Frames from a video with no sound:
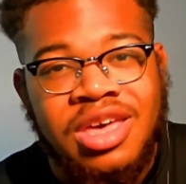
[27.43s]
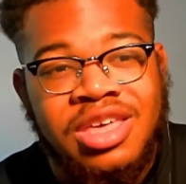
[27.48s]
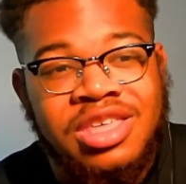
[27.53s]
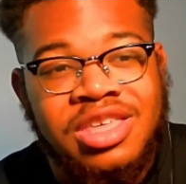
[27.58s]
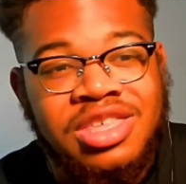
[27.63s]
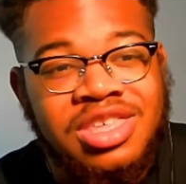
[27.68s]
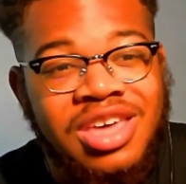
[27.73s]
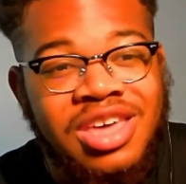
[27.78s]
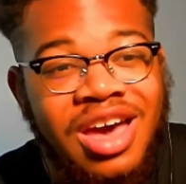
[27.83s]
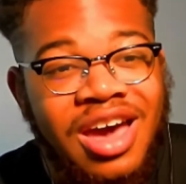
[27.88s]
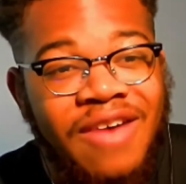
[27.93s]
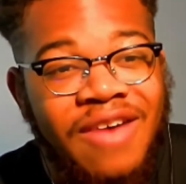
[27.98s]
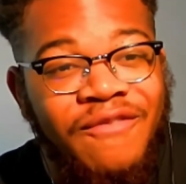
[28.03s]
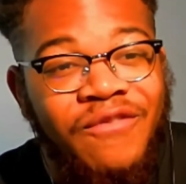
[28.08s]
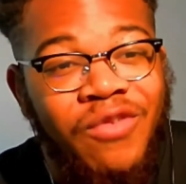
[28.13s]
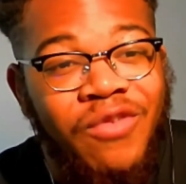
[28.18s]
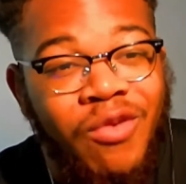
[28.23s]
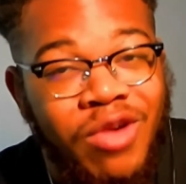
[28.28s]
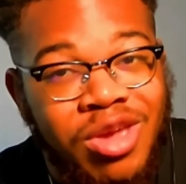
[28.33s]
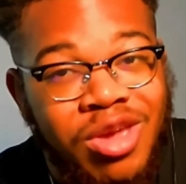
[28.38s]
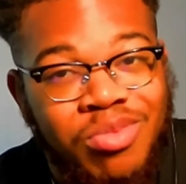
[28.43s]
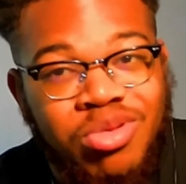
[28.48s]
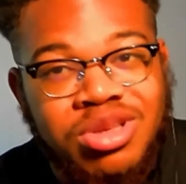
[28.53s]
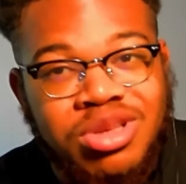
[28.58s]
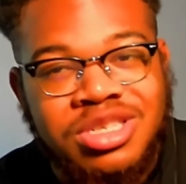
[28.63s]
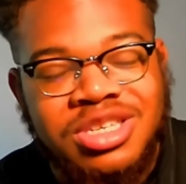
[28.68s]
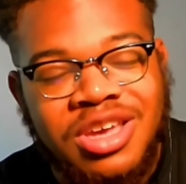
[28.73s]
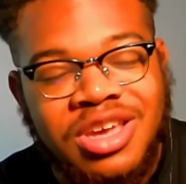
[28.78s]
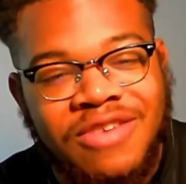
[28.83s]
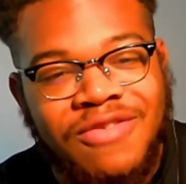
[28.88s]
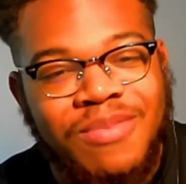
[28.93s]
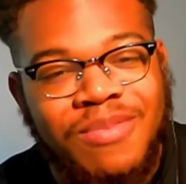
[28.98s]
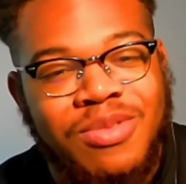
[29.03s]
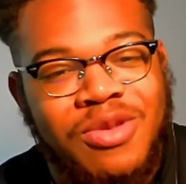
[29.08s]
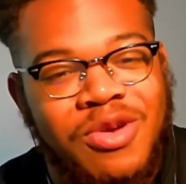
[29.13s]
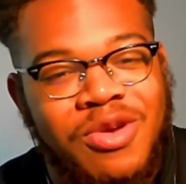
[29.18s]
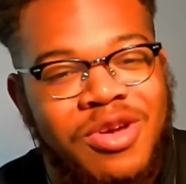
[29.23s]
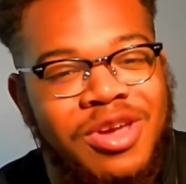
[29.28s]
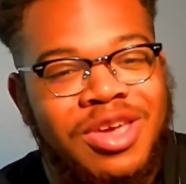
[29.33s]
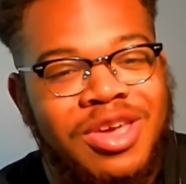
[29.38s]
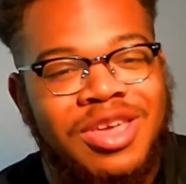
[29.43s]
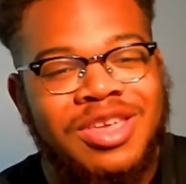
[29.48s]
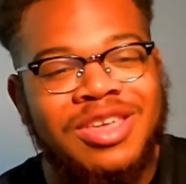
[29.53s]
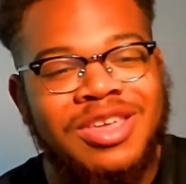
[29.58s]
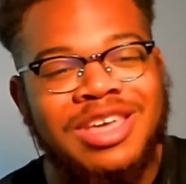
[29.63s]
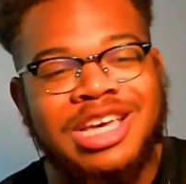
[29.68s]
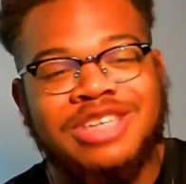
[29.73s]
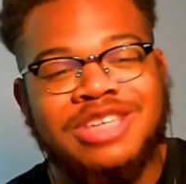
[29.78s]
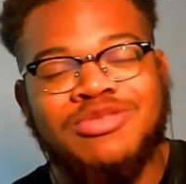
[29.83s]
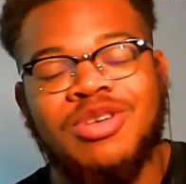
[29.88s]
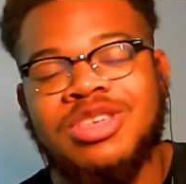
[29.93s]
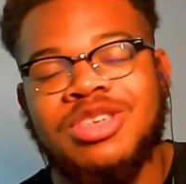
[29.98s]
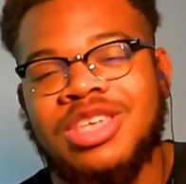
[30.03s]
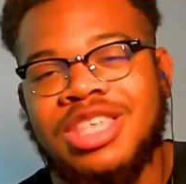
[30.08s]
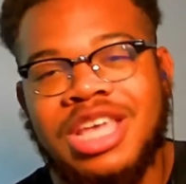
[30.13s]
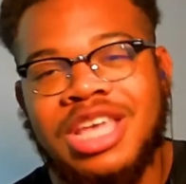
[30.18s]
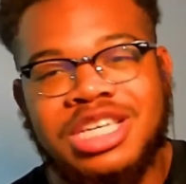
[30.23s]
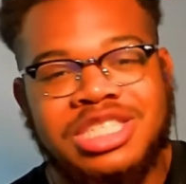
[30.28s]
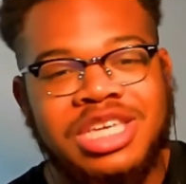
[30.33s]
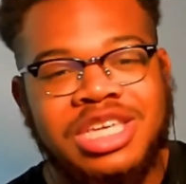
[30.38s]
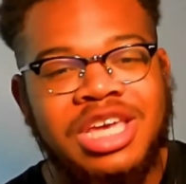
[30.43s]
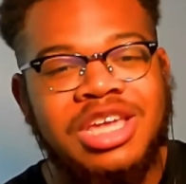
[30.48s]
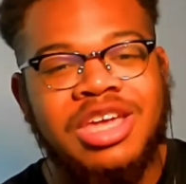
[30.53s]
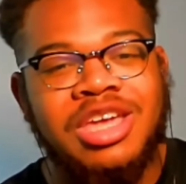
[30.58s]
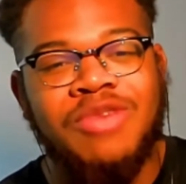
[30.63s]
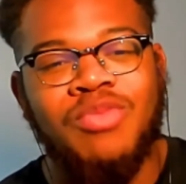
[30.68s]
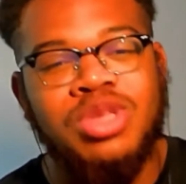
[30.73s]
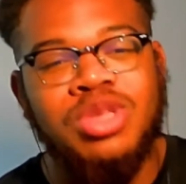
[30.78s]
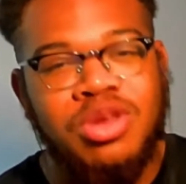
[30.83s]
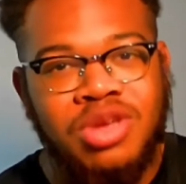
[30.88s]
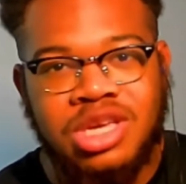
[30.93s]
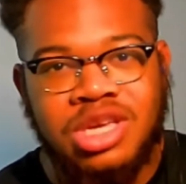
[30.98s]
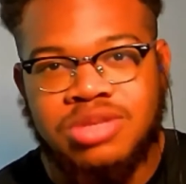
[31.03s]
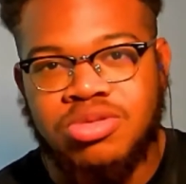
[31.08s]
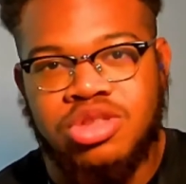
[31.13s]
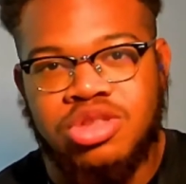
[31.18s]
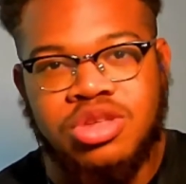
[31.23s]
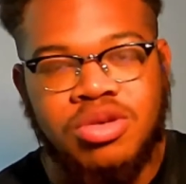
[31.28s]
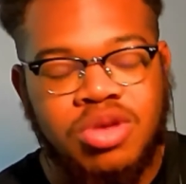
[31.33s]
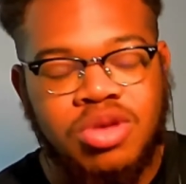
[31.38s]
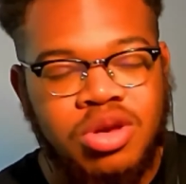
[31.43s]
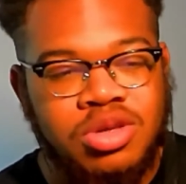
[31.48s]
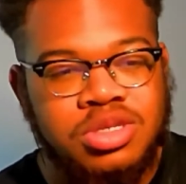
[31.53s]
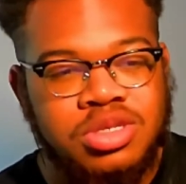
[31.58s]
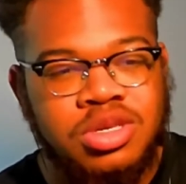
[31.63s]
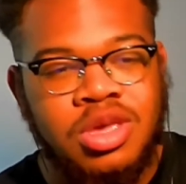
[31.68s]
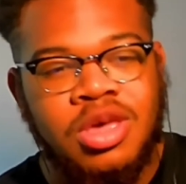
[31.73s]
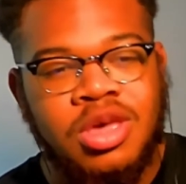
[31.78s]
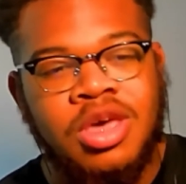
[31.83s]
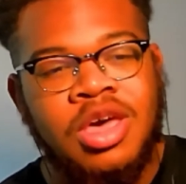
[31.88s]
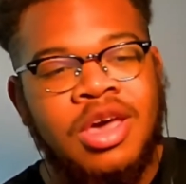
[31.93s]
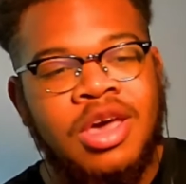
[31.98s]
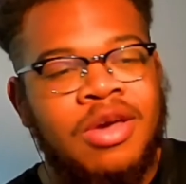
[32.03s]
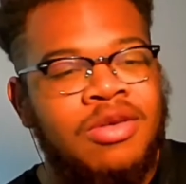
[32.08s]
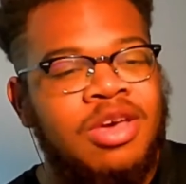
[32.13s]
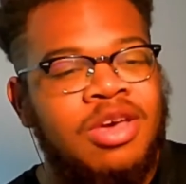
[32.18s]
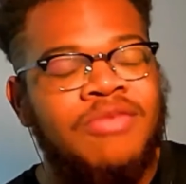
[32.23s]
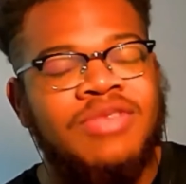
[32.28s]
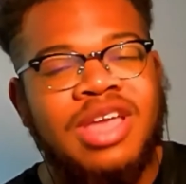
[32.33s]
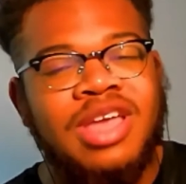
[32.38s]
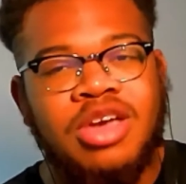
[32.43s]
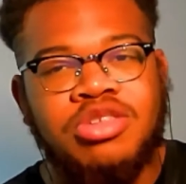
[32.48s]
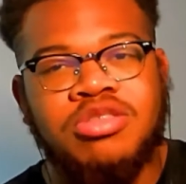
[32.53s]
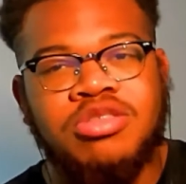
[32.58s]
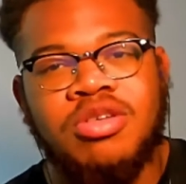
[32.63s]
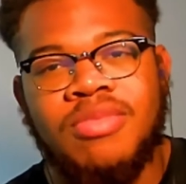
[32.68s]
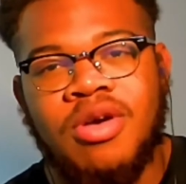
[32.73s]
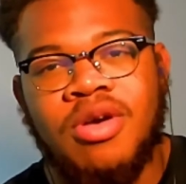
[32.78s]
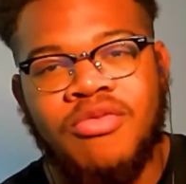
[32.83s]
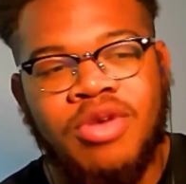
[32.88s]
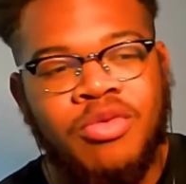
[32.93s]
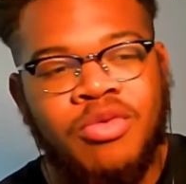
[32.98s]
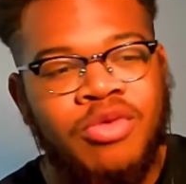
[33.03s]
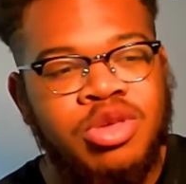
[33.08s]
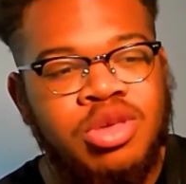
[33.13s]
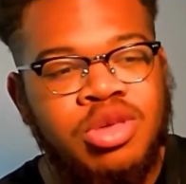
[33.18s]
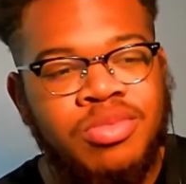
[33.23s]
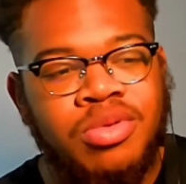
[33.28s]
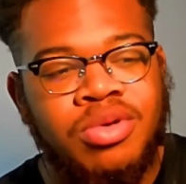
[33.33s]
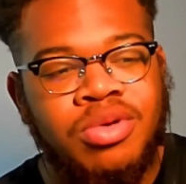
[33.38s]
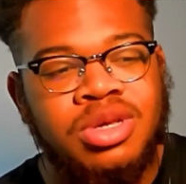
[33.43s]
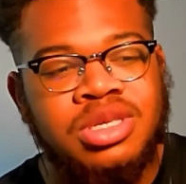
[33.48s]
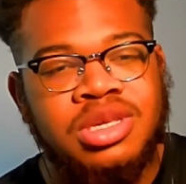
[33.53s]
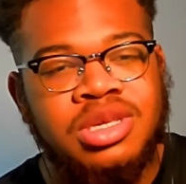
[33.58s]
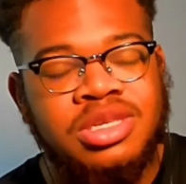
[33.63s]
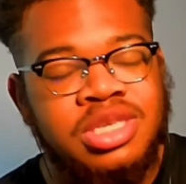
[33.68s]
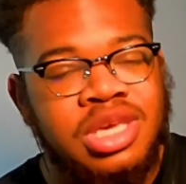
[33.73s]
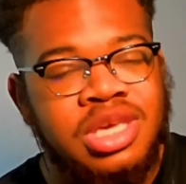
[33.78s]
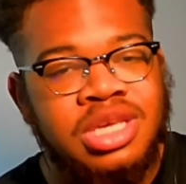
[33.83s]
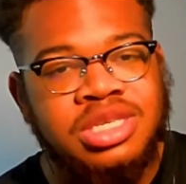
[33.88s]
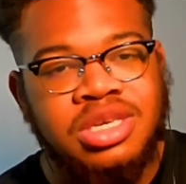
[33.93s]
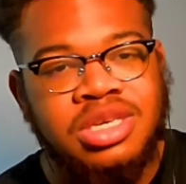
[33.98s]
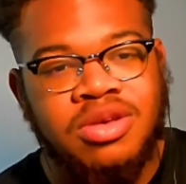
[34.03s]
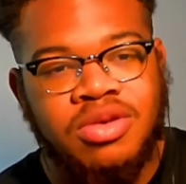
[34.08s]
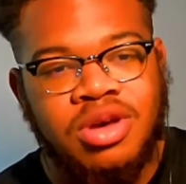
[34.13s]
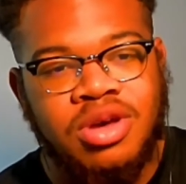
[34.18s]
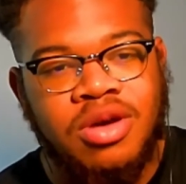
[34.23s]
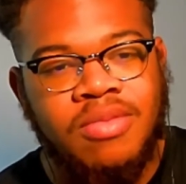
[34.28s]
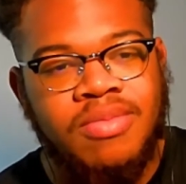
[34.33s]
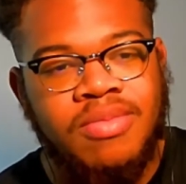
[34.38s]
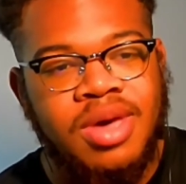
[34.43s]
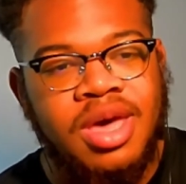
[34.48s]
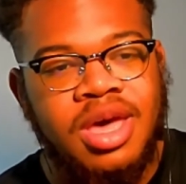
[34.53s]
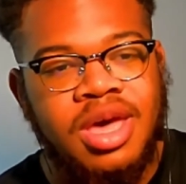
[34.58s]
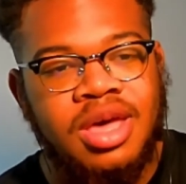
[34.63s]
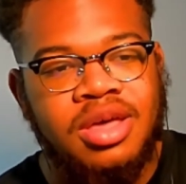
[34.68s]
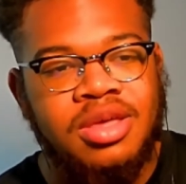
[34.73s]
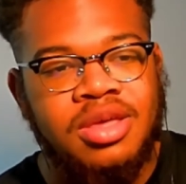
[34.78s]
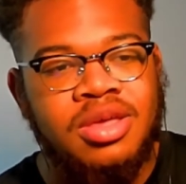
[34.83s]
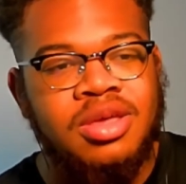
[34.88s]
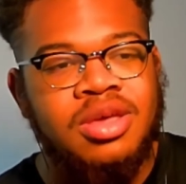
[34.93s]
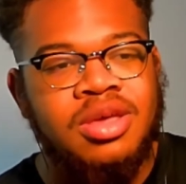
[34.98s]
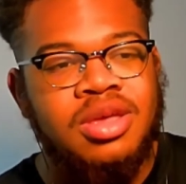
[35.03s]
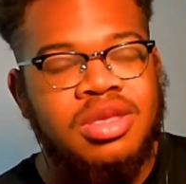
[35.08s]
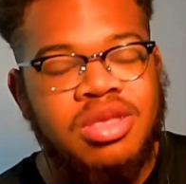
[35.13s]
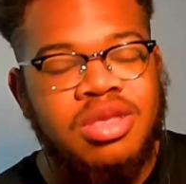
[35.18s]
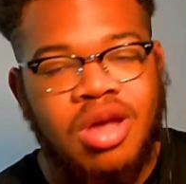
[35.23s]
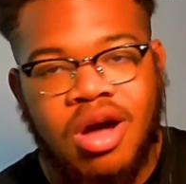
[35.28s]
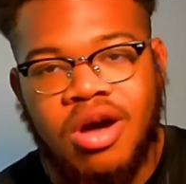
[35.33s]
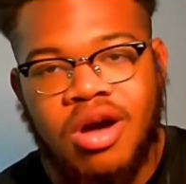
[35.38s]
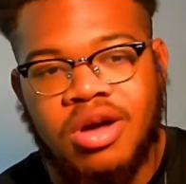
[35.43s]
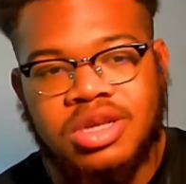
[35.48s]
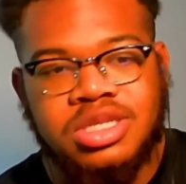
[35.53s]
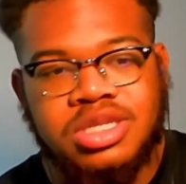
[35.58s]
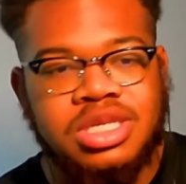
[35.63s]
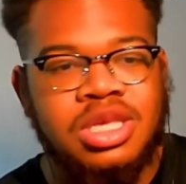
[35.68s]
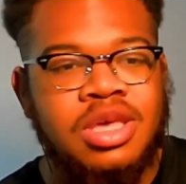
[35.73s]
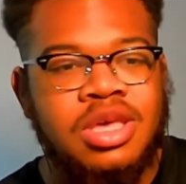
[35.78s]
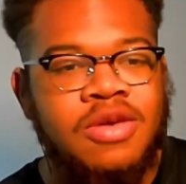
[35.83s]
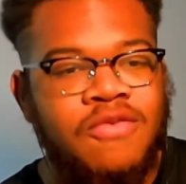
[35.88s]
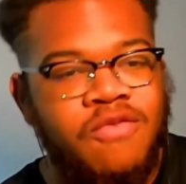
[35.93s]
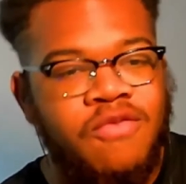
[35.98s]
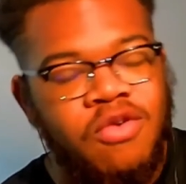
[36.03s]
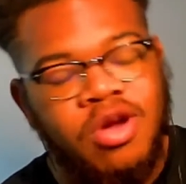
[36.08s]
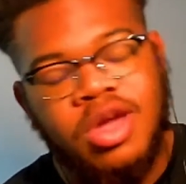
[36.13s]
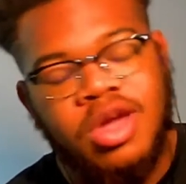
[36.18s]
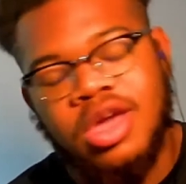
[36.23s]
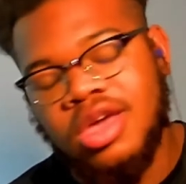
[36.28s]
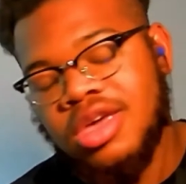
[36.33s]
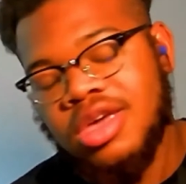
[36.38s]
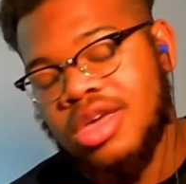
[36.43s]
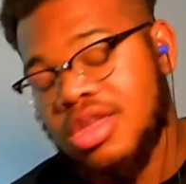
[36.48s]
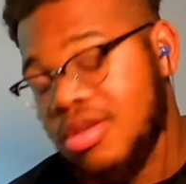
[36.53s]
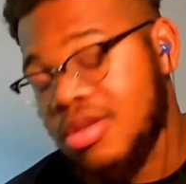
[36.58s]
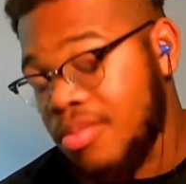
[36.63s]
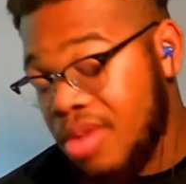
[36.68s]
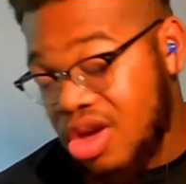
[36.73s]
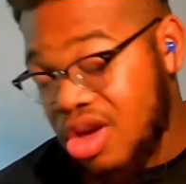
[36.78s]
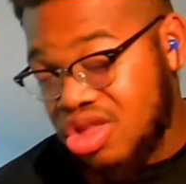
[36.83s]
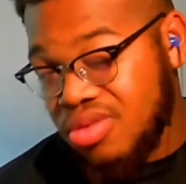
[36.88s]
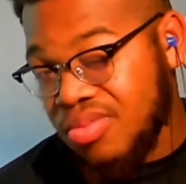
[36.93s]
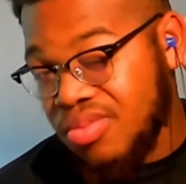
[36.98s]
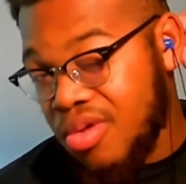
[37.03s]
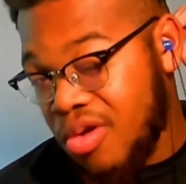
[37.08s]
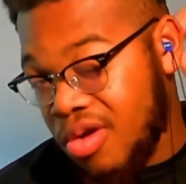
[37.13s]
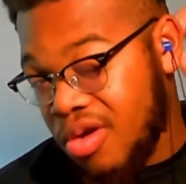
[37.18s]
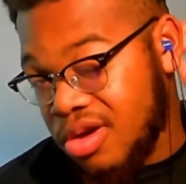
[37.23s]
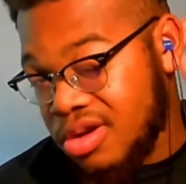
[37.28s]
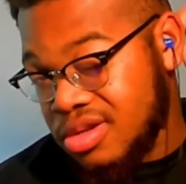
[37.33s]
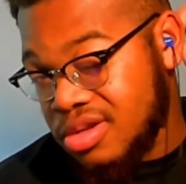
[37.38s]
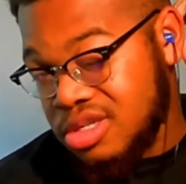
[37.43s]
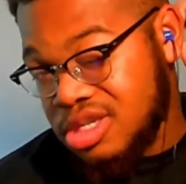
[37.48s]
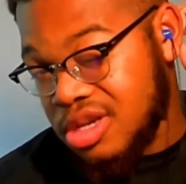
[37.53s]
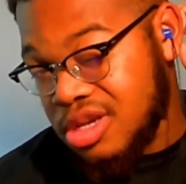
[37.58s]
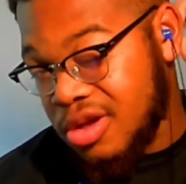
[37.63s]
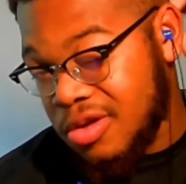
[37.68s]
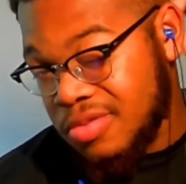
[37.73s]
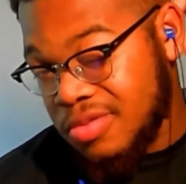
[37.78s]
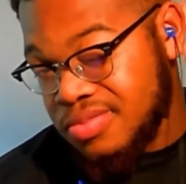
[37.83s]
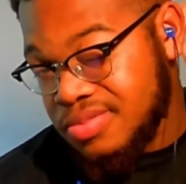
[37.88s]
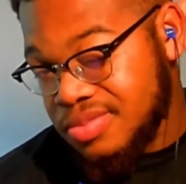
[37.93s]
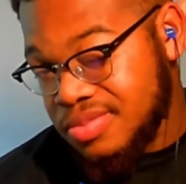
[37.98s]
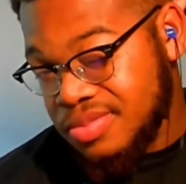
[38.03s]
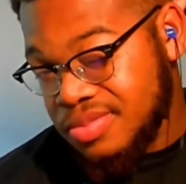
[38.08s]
Shot 40% from three. It's what the Knicks needed, but do need some shooters. Because I'm not sure about Reggie Bullock. Is he going to come back? Knox, Frank, and much more. So,